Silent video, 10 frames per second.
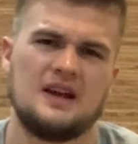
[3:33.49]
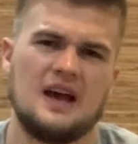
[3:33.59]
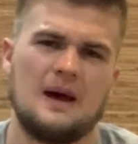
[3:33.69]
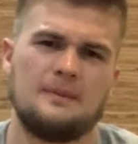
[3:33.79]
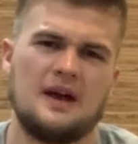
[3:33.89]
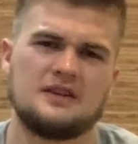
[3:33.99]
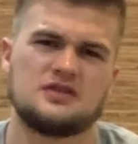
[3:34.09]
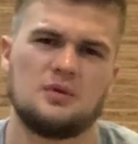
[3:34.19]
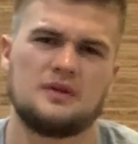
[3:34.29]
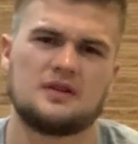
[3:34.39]
I'm not
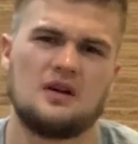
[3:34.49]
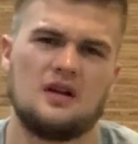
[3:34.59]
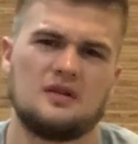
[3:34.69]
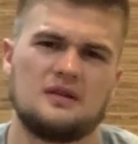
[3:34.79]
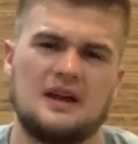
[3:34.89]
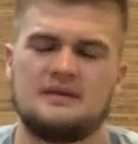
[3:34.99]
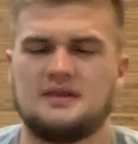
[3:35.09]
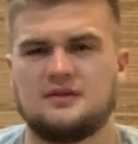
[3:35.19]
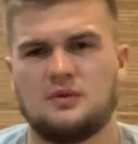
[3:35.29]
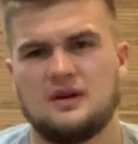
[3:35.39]
sure what to call her. That's
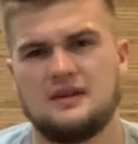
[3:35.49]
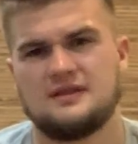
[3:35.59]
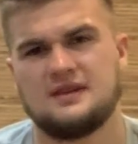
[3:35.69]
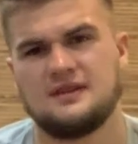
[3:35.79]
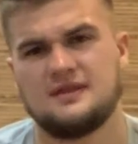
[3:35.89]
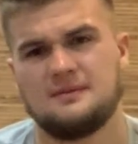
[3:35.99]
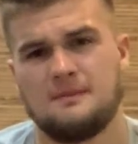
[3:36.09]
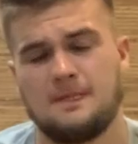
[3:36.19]
just one instance.